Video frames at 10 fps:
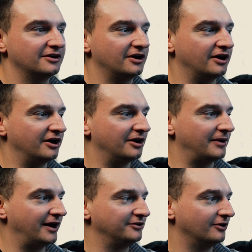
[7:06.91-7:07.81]

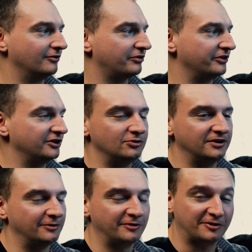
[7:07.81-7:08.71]
I don't think you
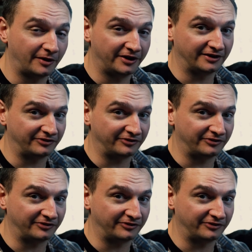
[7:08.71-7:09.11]
need to be spending